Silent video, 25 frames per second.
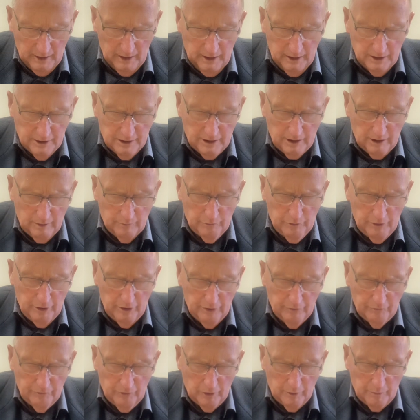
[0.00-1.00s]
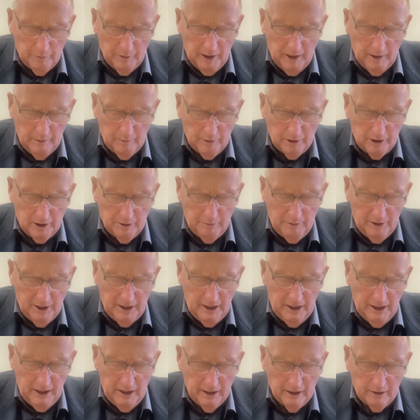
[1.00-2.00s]
some who have not been able to be
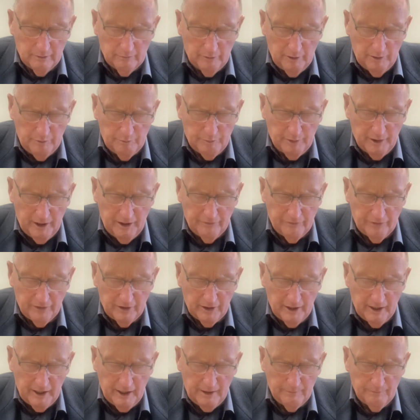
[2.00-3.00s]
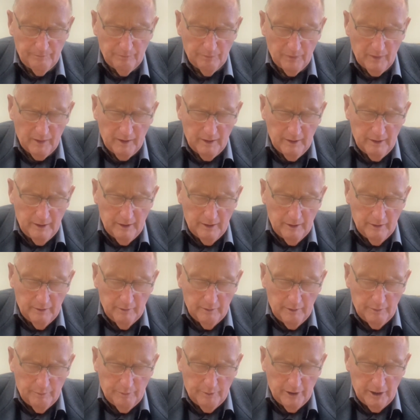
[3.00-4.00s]
here, and we pray for them.
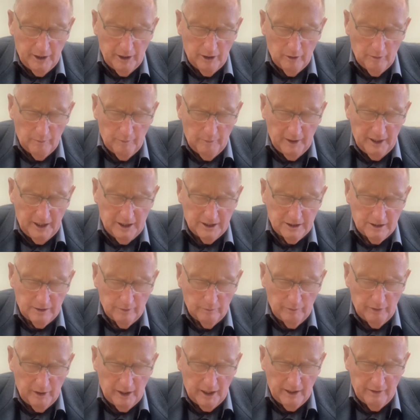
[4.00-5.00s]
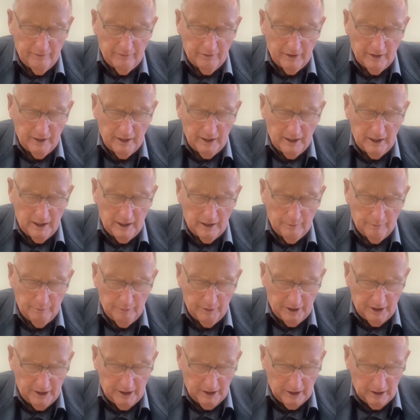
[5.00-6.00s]
We pray you'll bless them wherever they are,
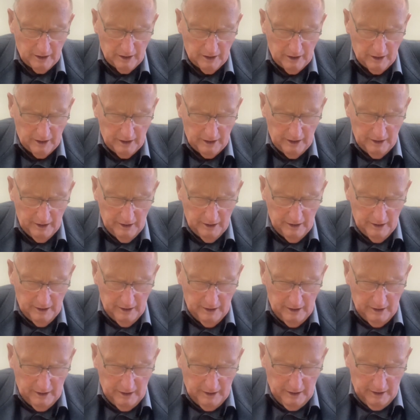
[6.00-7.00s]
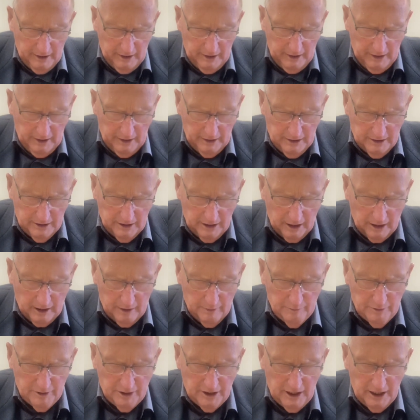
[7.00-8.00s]
particularly in
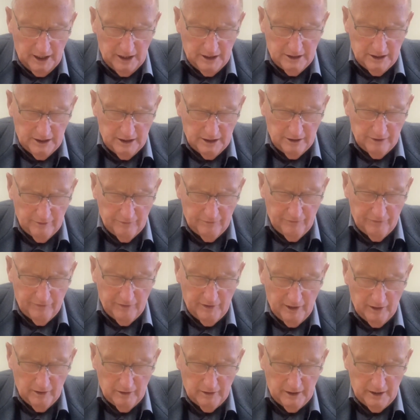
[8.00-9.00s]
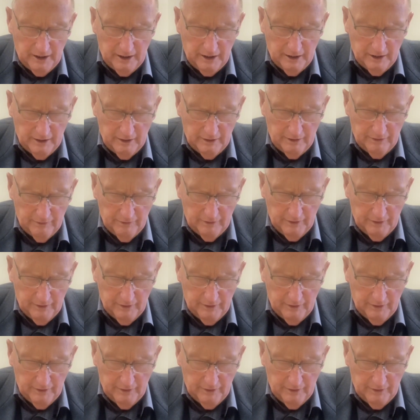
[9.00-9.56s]
circumstances of frailty and